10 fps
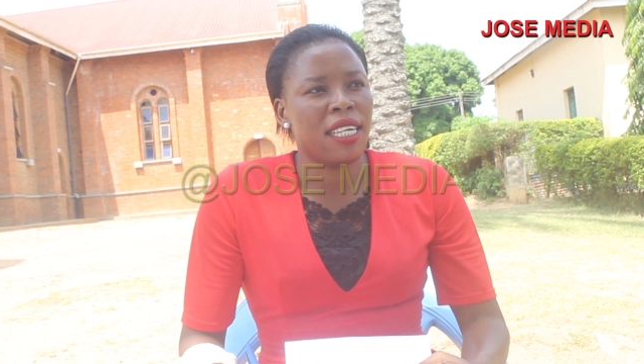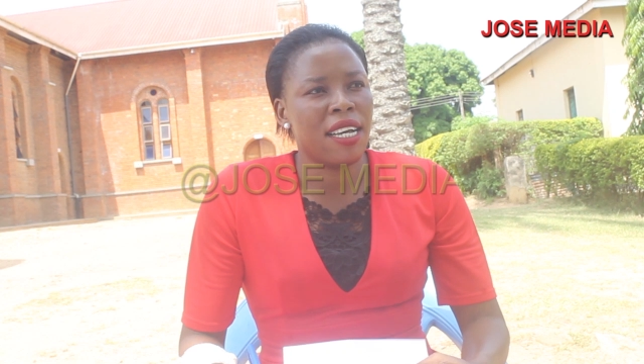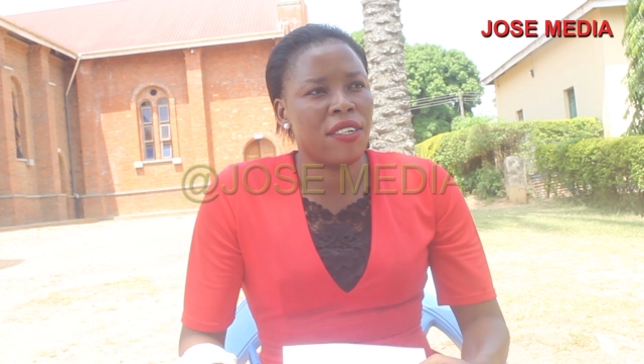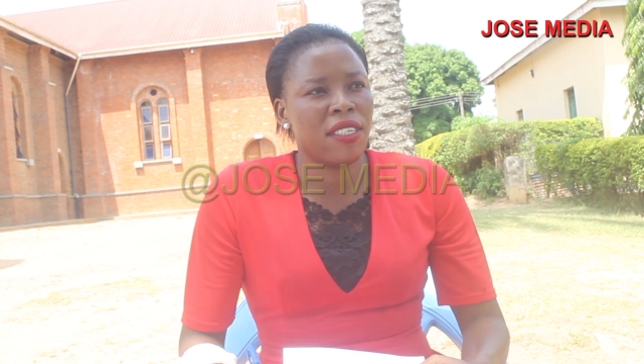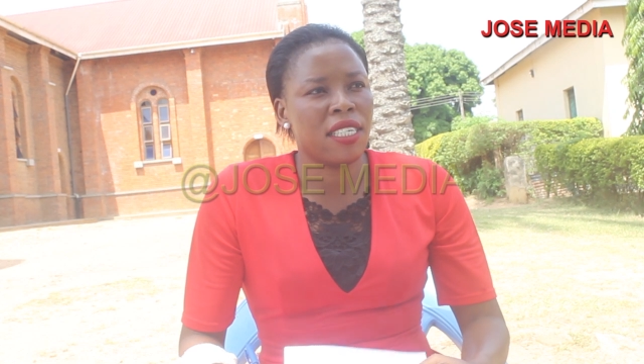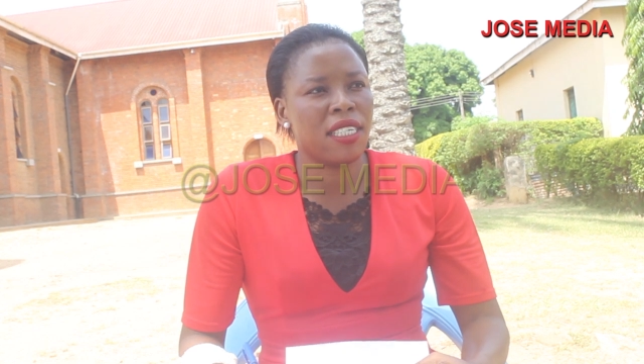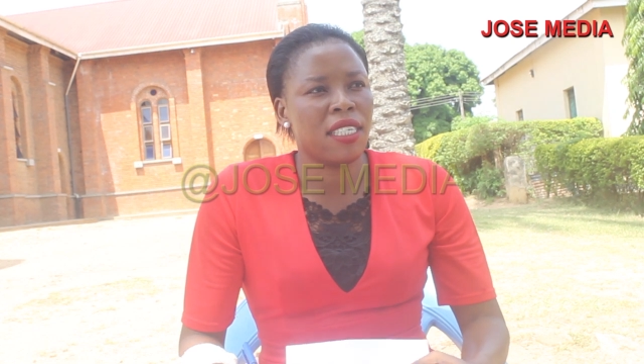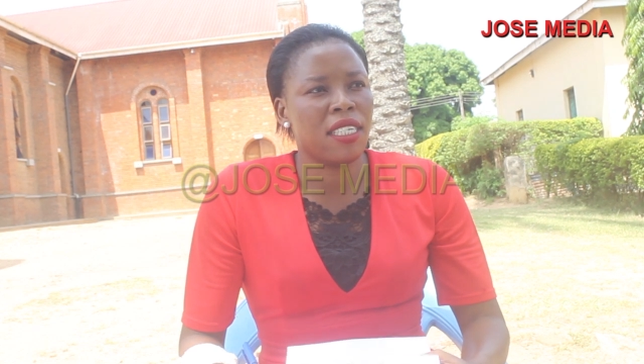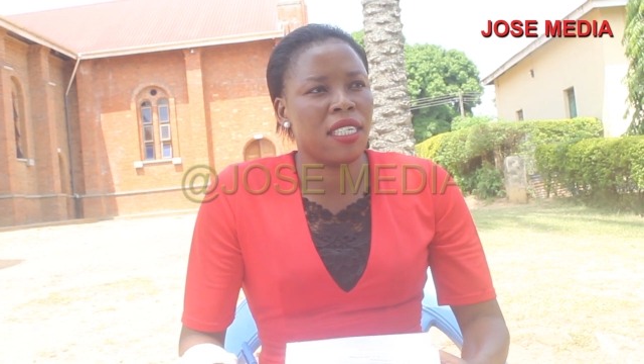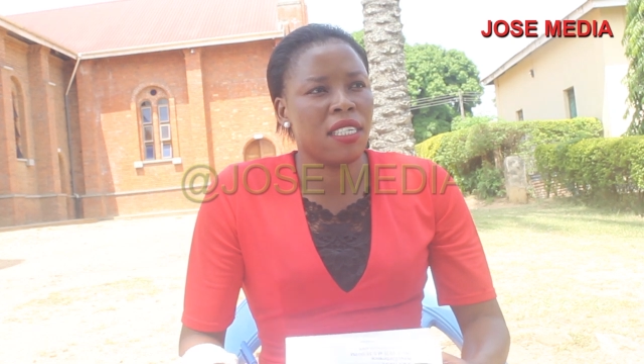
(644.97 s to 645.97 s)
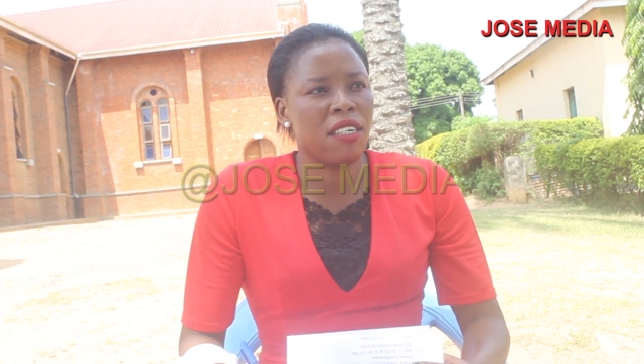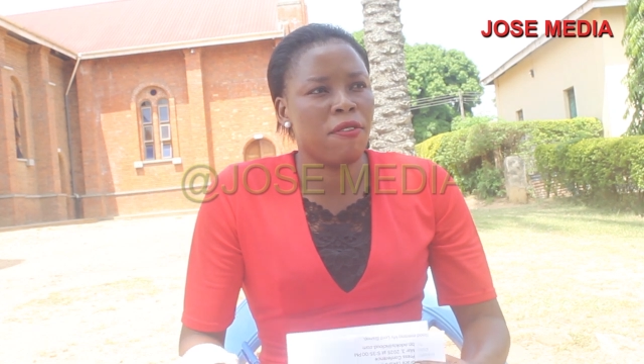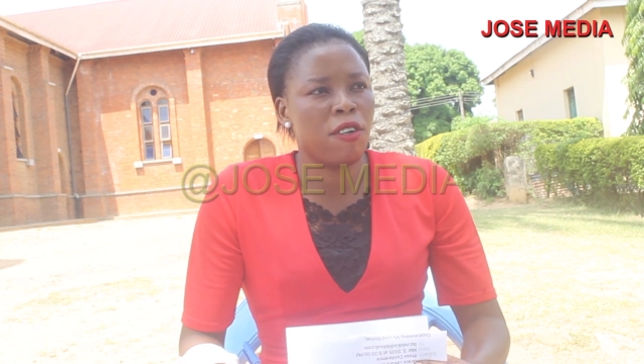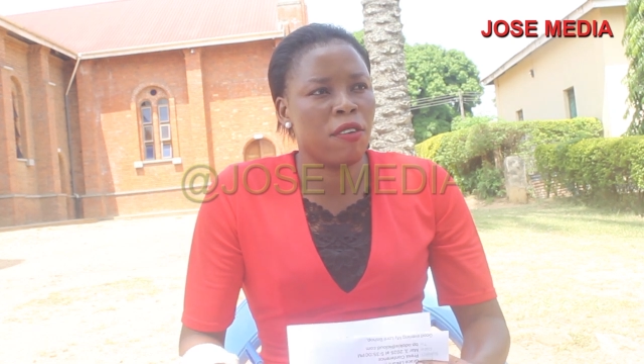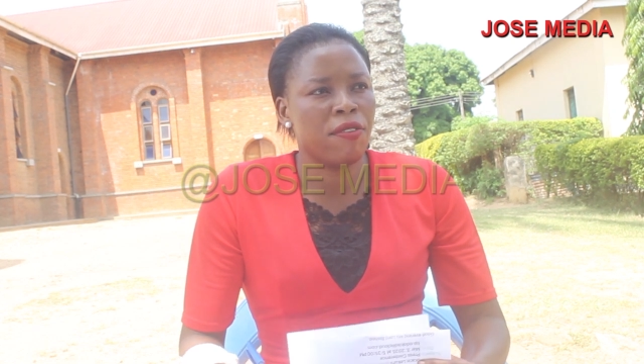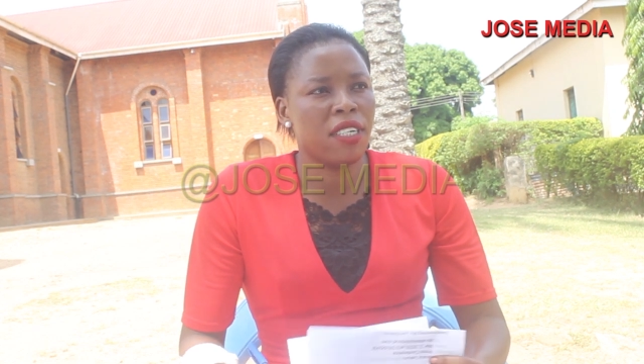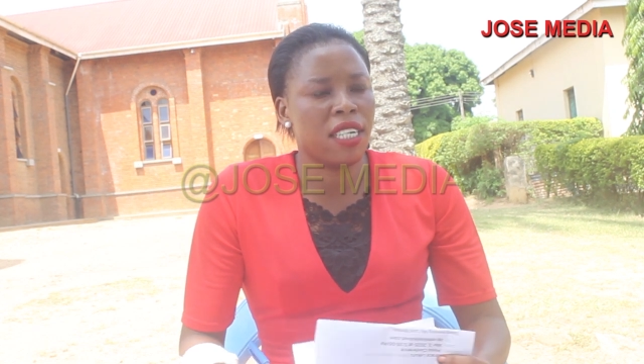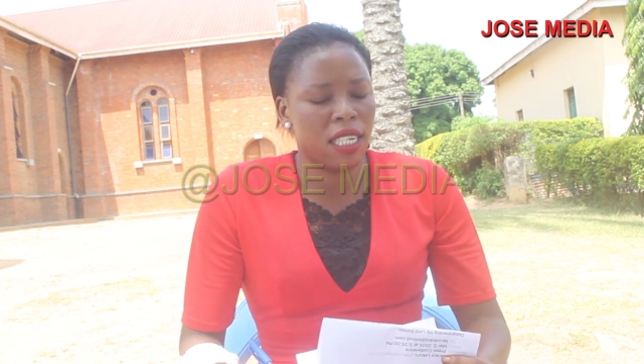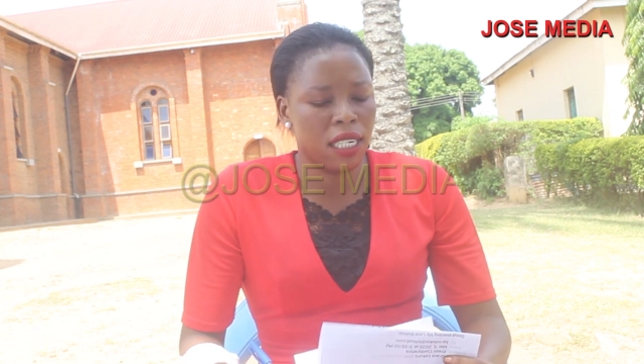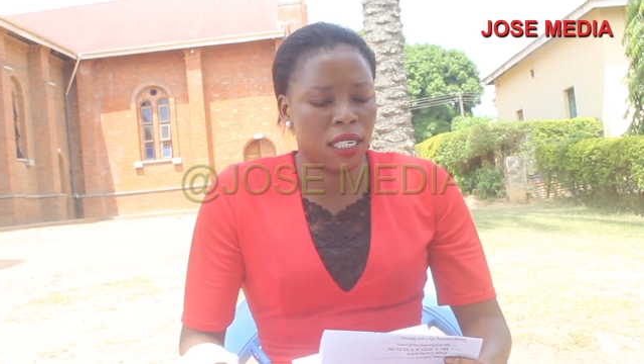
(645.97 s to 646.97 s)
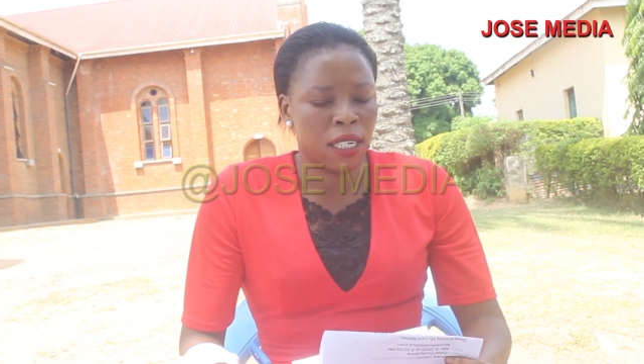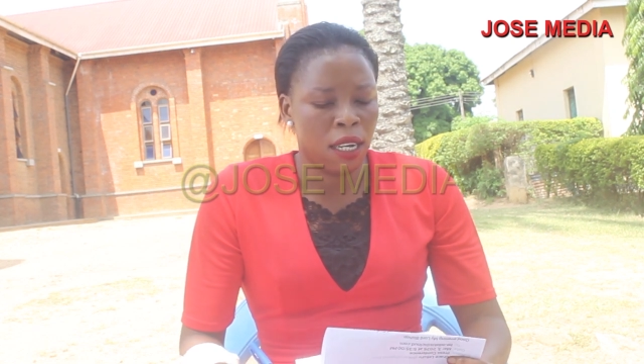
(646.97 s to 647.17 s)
diocese is involved in